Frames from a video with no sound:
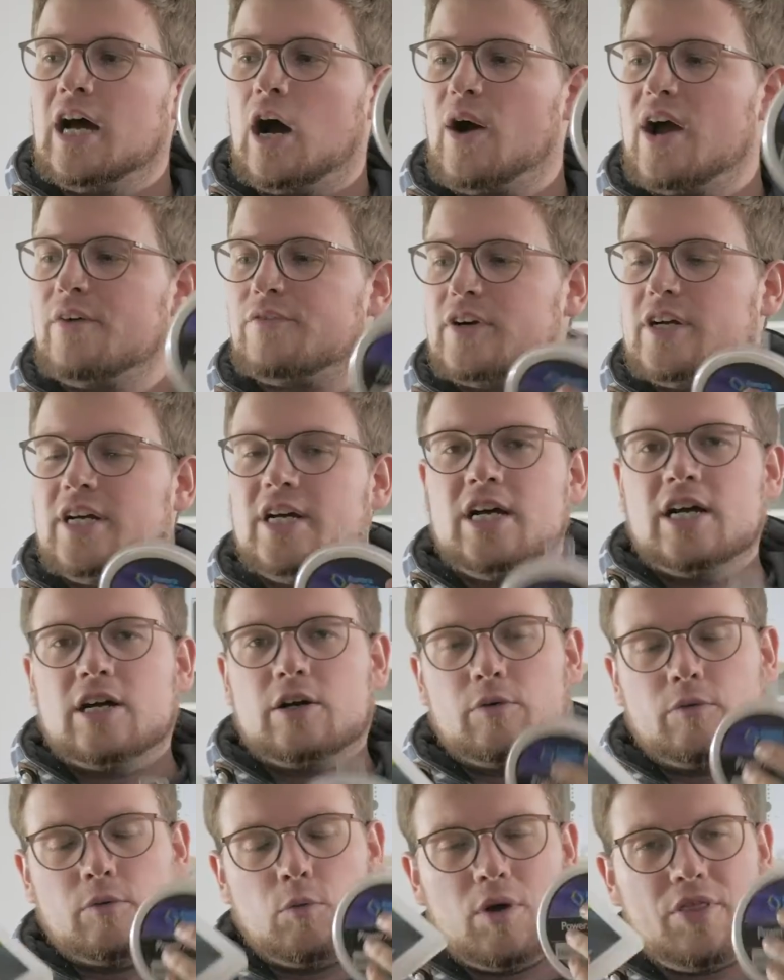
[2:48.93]
However,
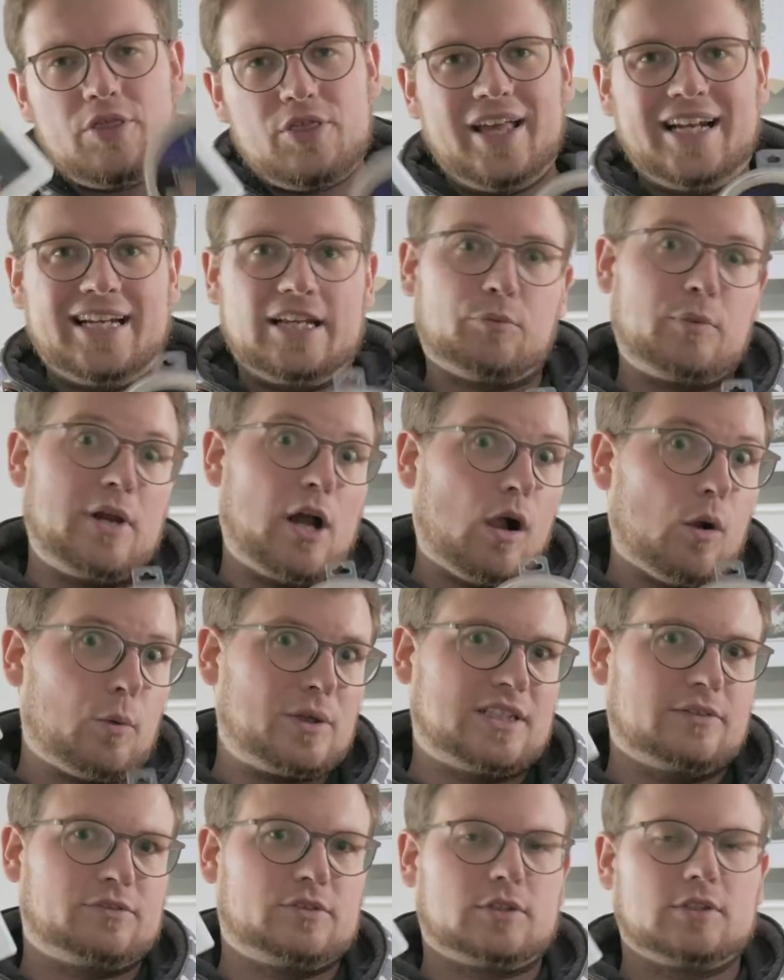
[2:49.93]
one thing that we
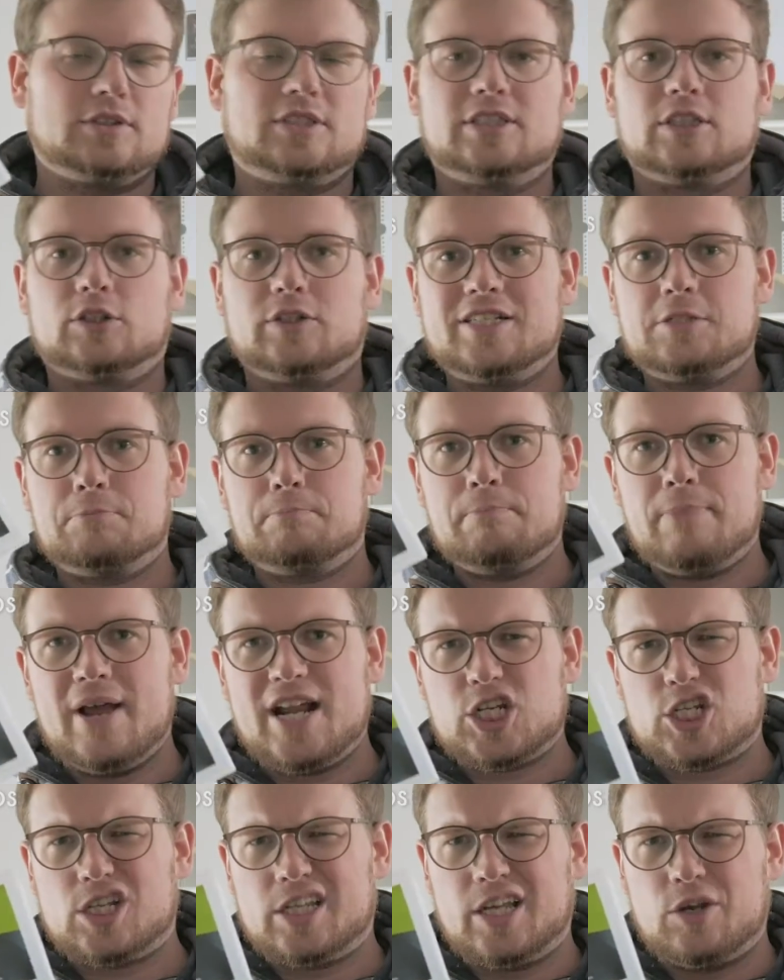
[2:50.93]
always have to consider,
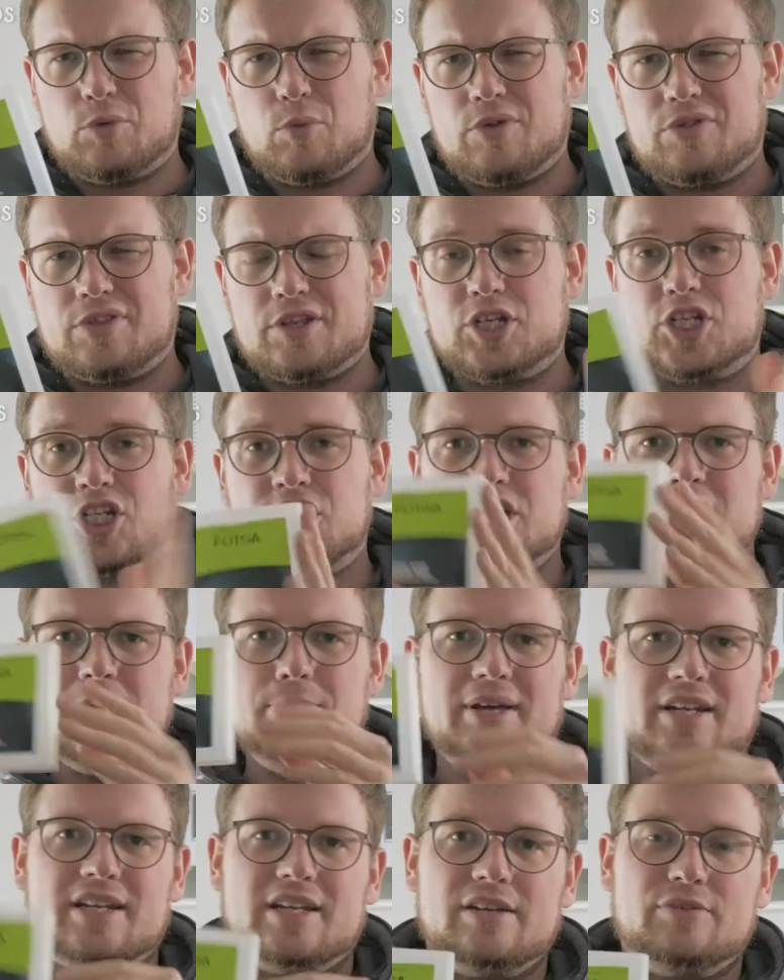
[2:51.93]
especially with the
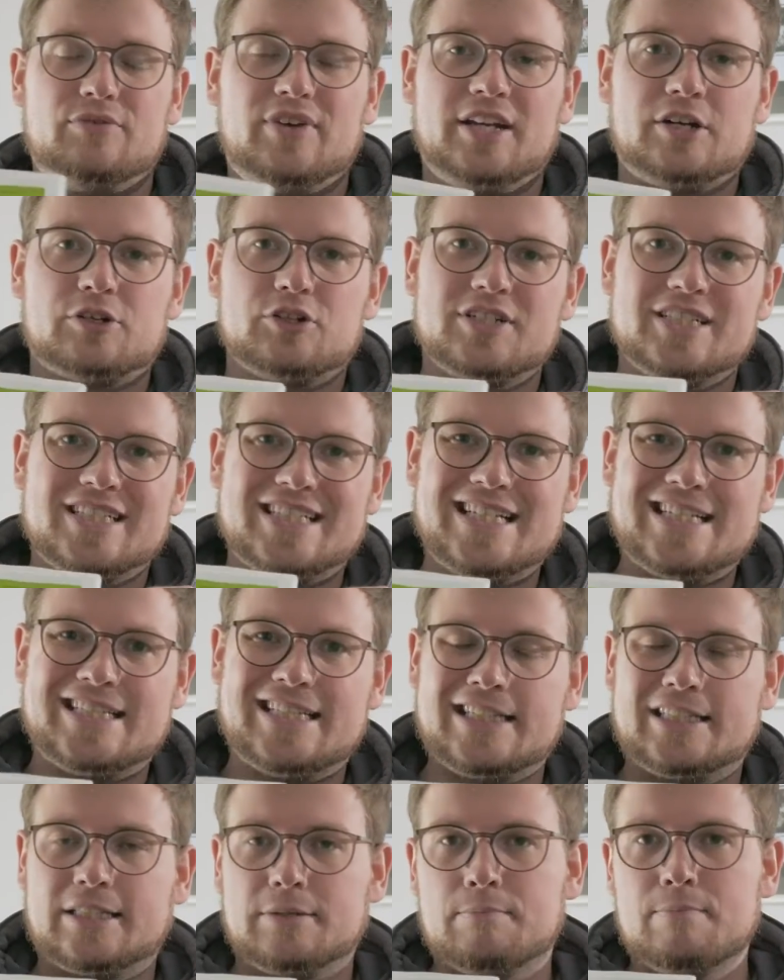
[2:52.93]
cheap ND fader, is
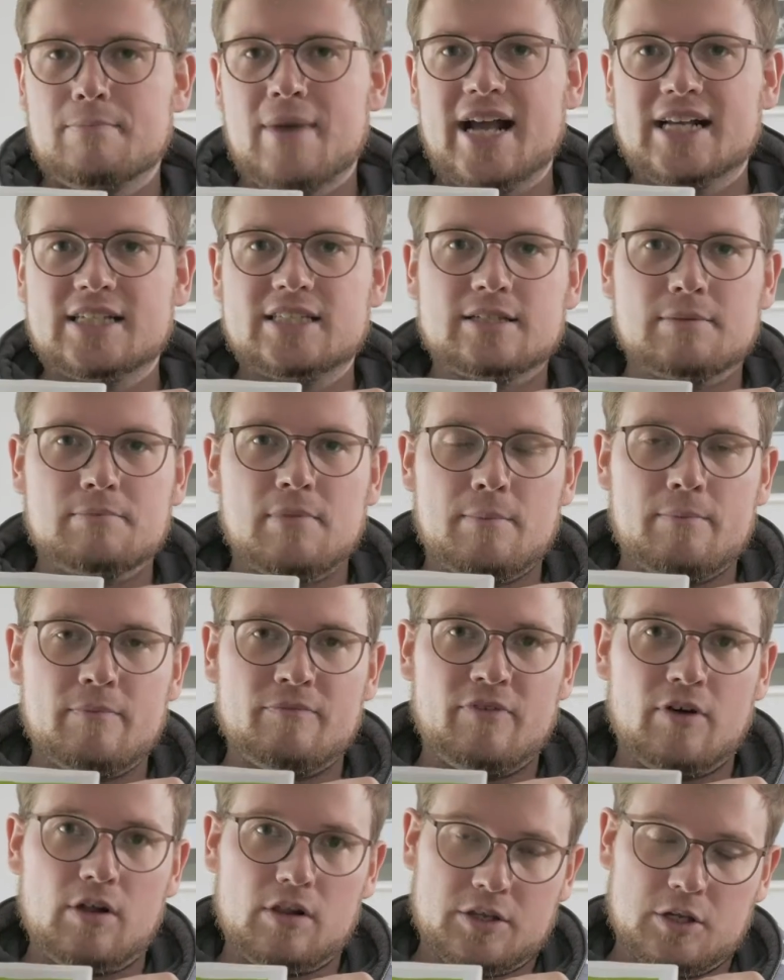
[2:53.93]
that the
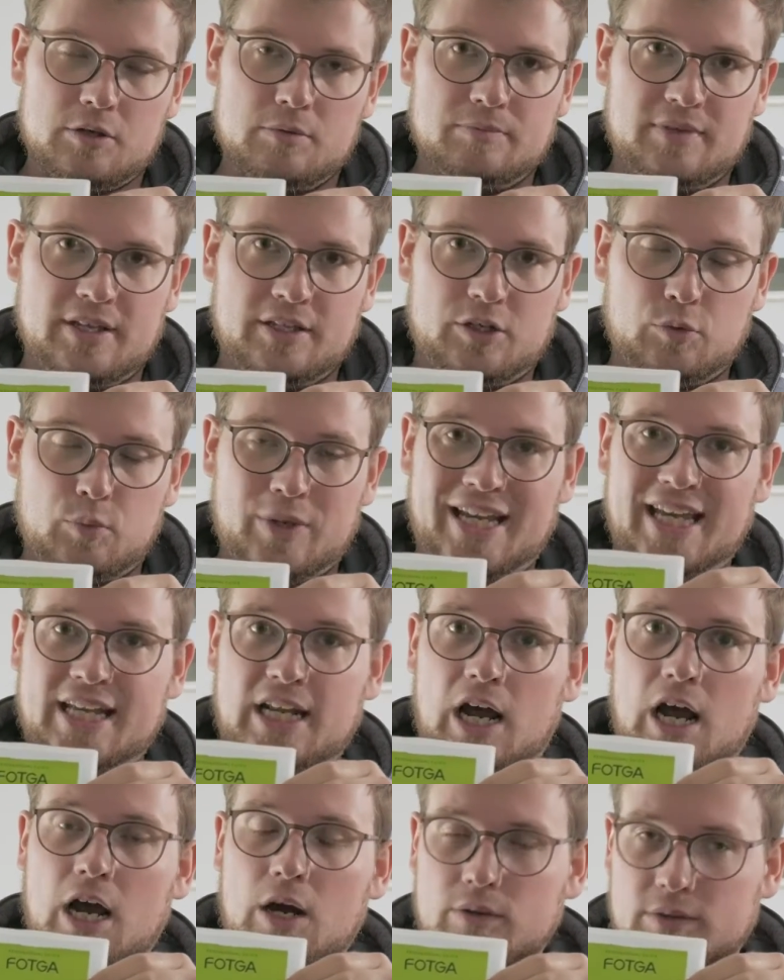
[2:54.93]
maximum volume that we
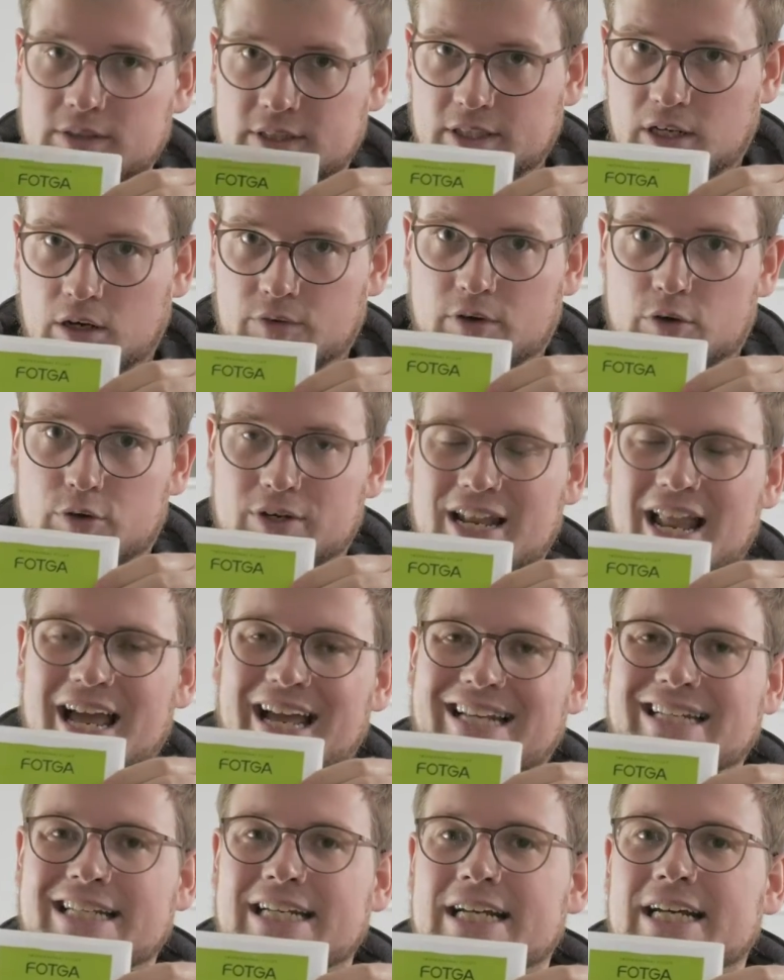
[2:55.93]
get out of our
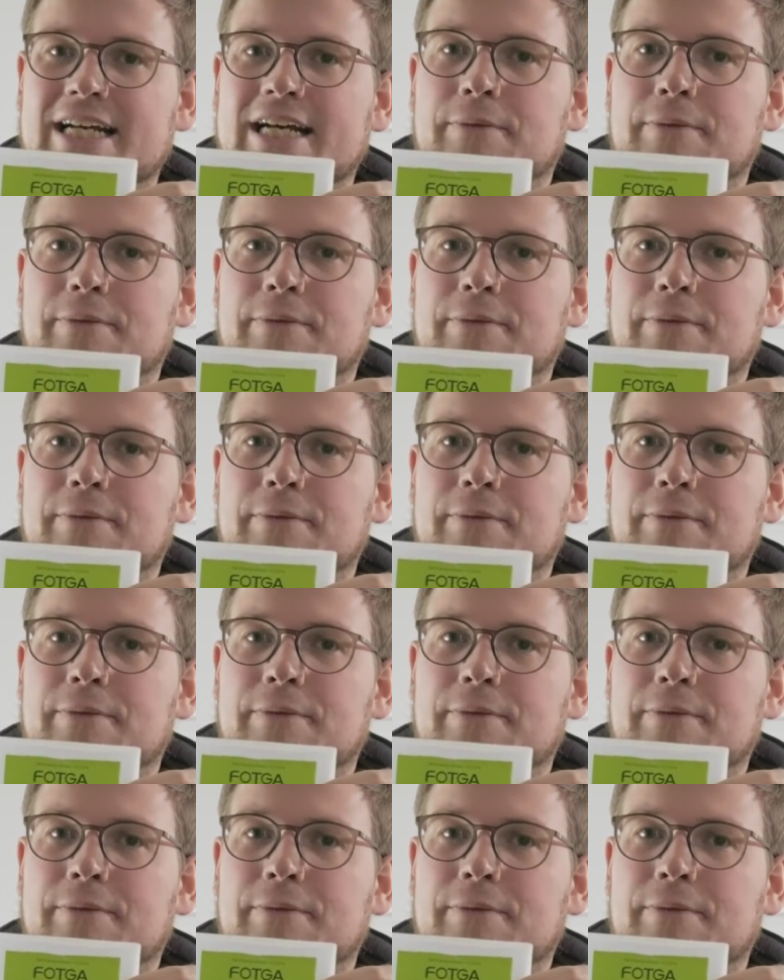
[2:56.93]
light